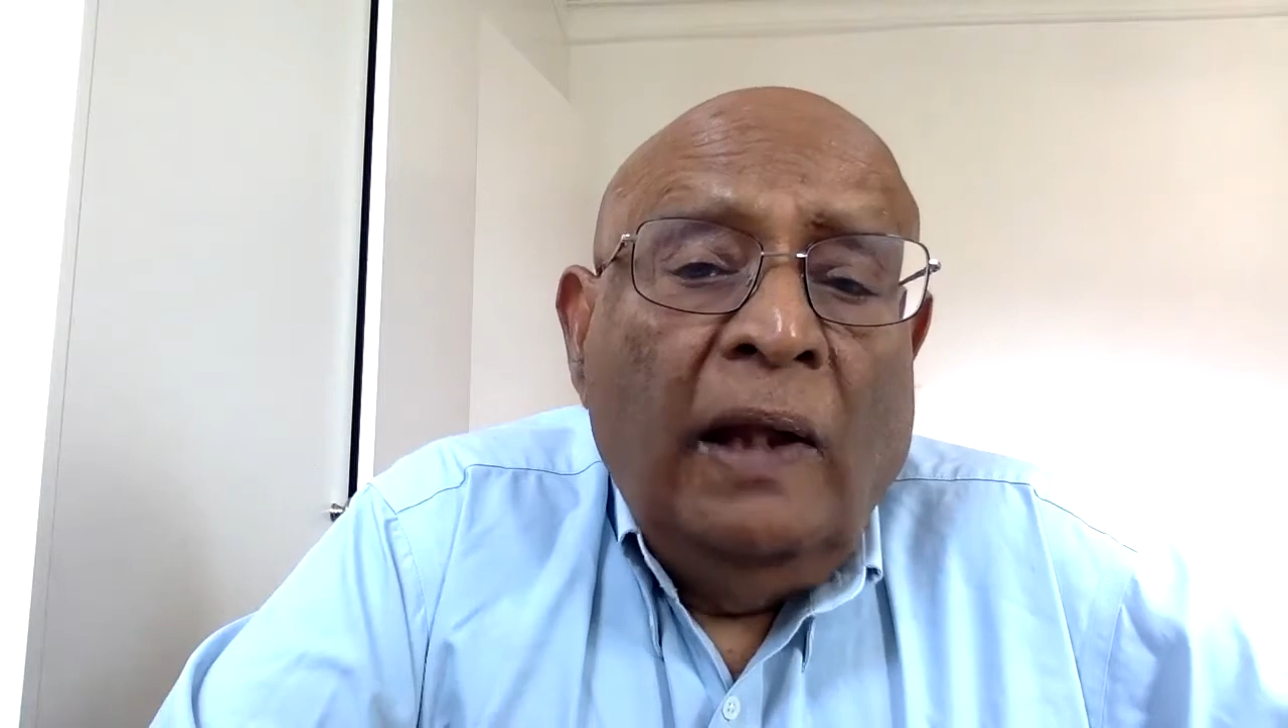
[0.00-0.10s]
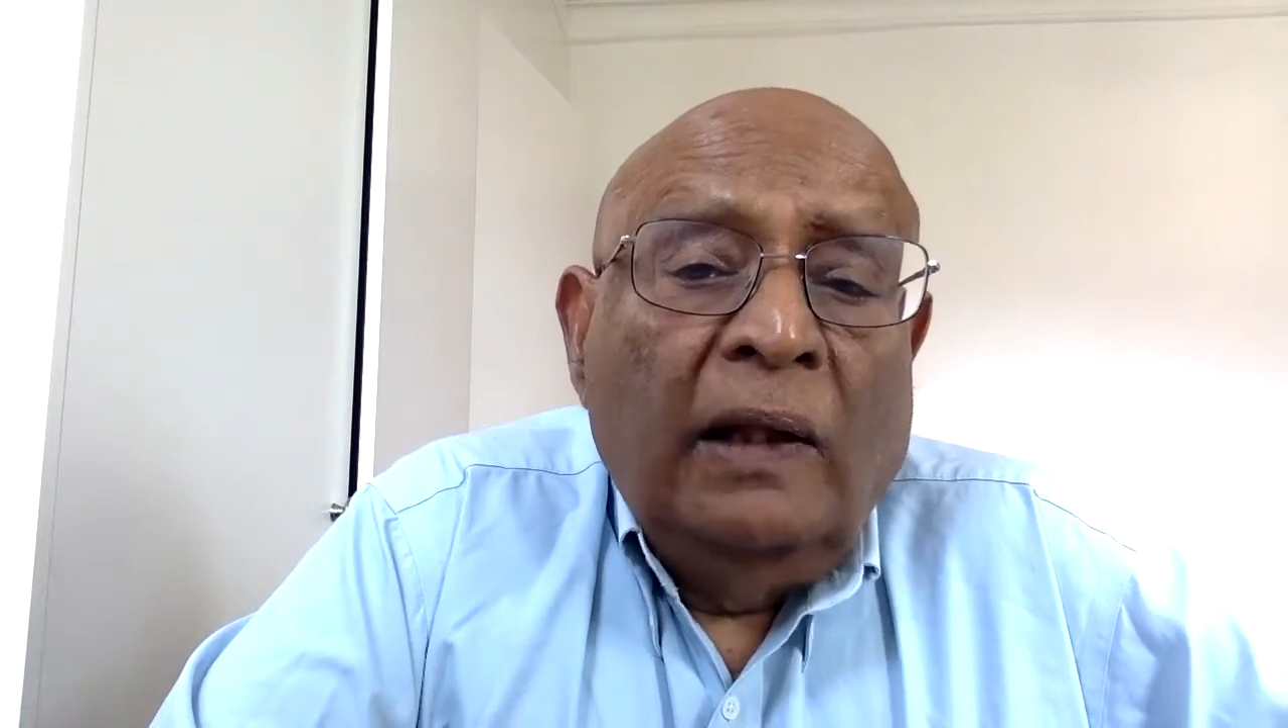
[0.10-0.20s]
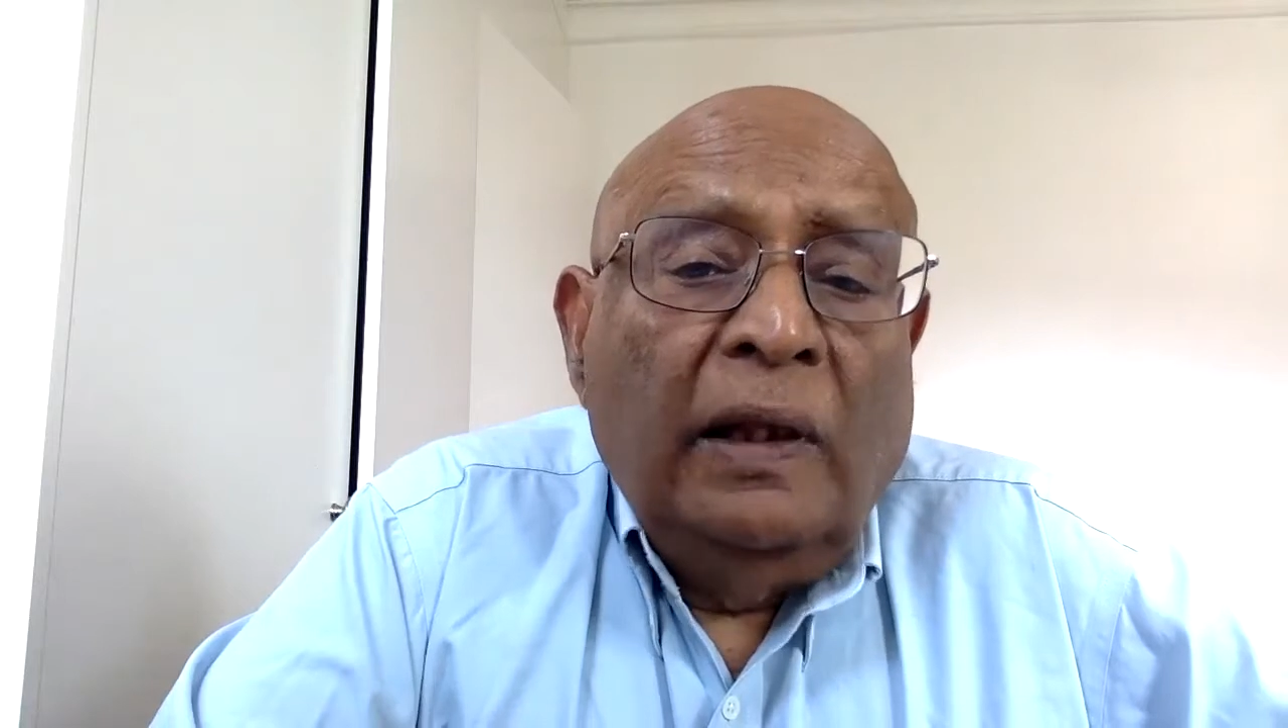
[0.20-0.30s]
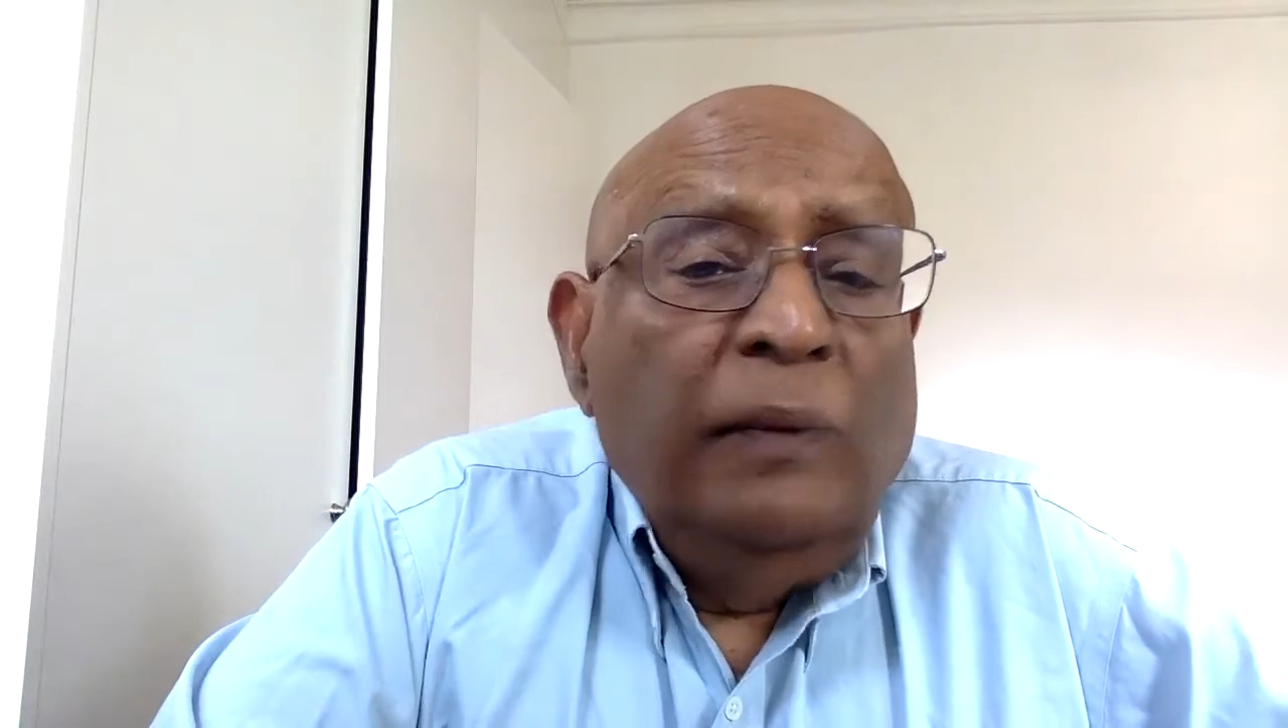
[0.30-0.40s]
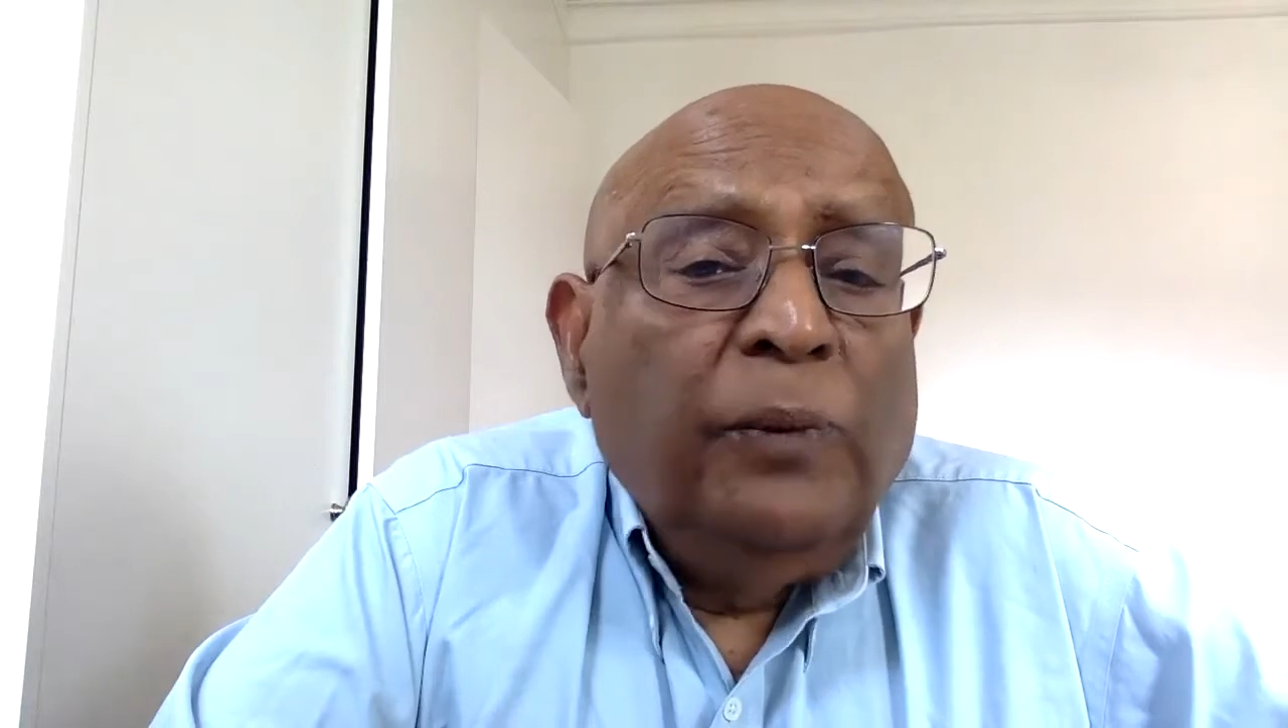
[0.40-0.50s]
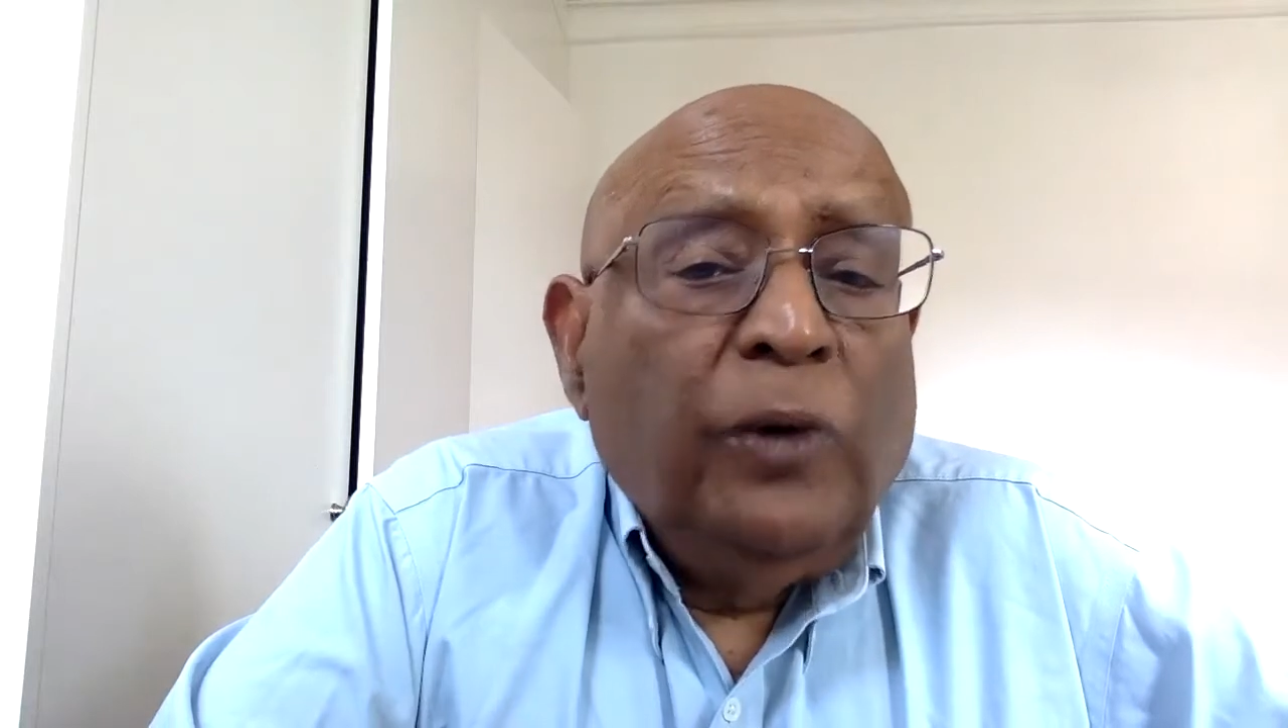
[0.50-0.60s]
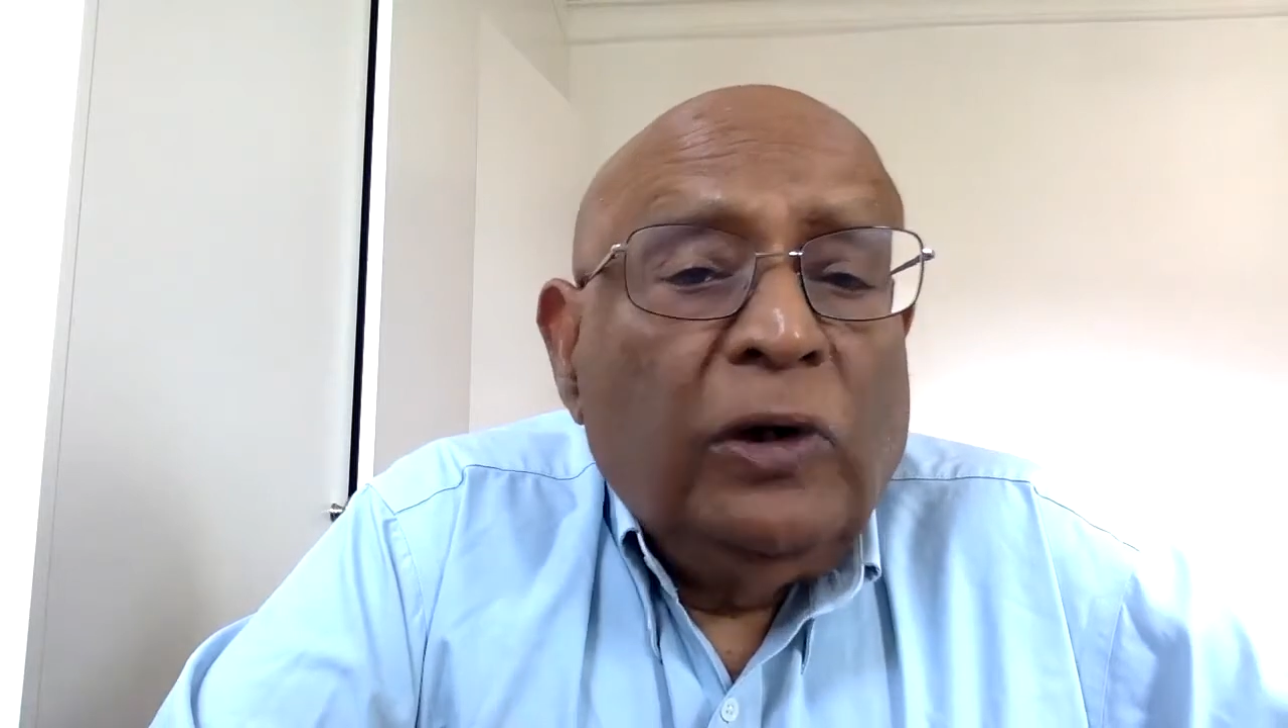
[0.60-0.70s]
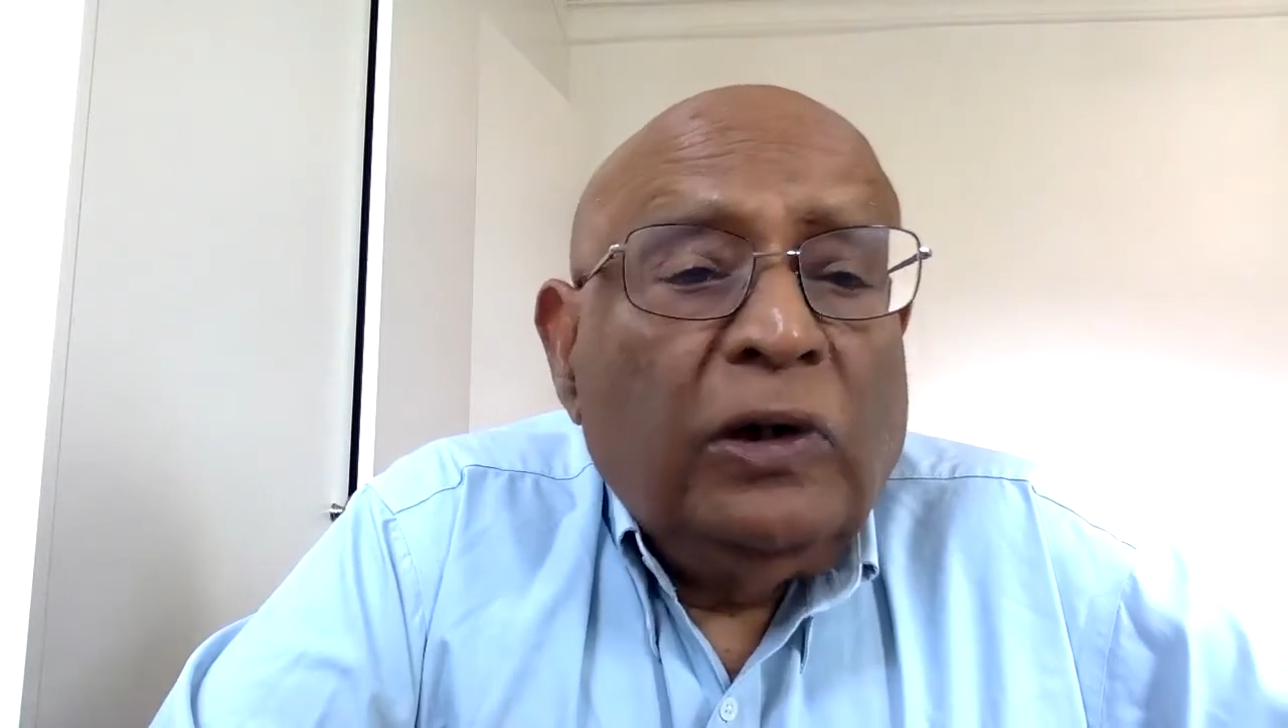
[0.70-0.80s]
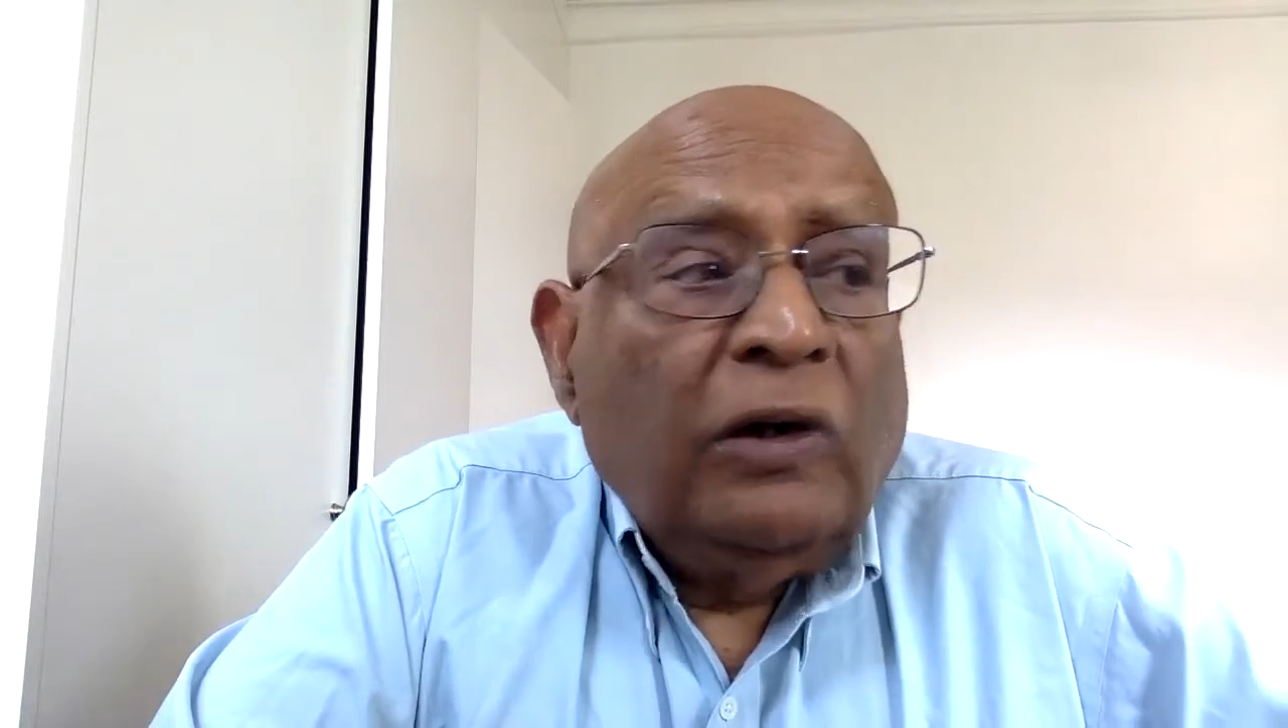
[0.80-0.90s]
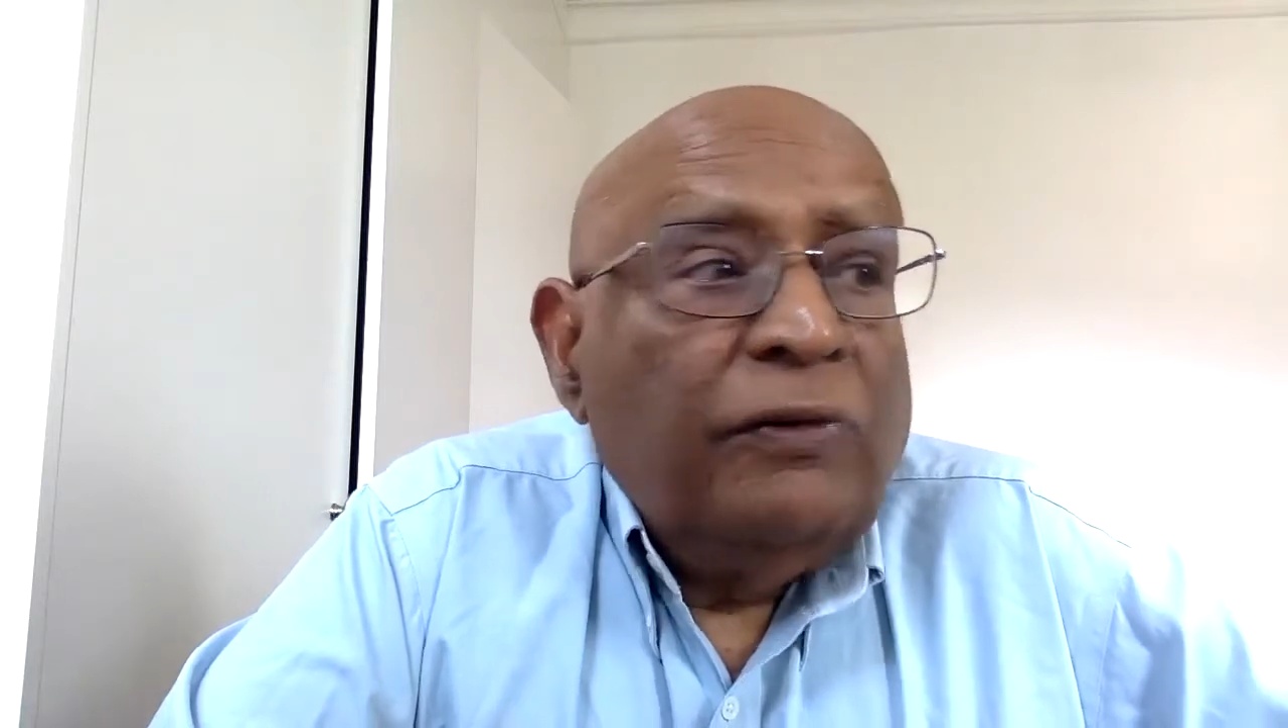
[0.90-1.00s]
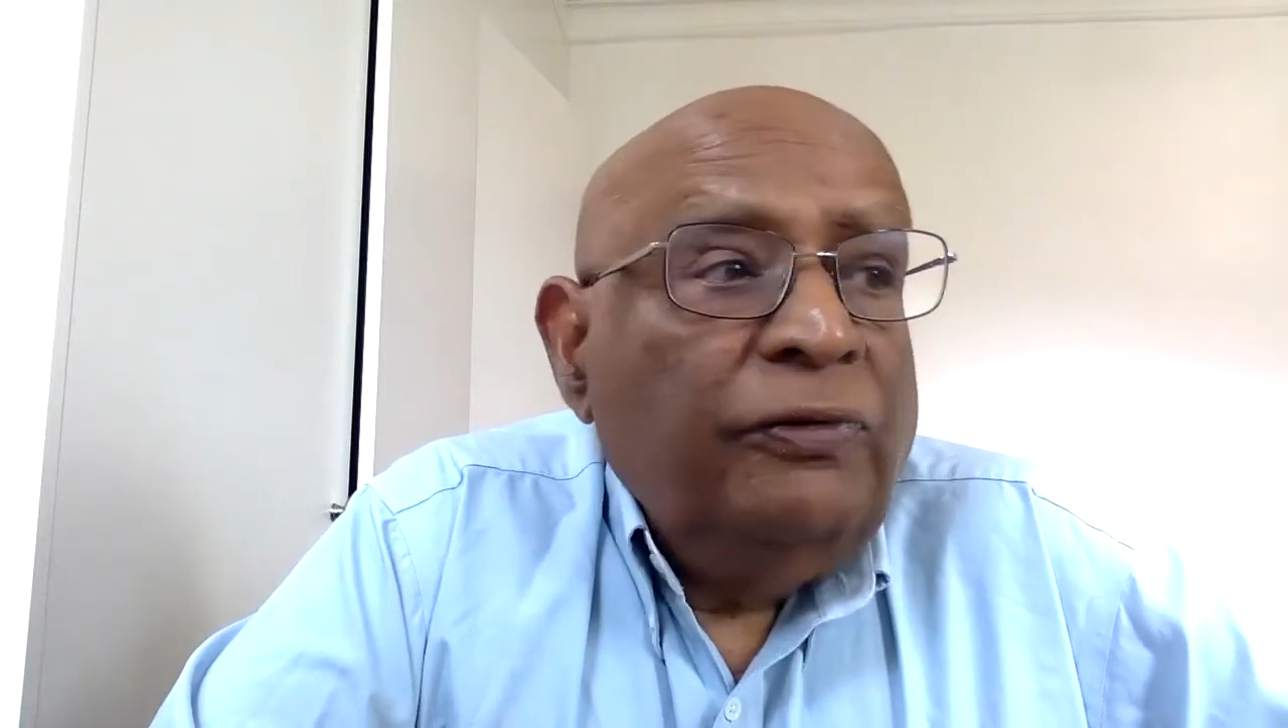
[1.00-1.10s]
the import of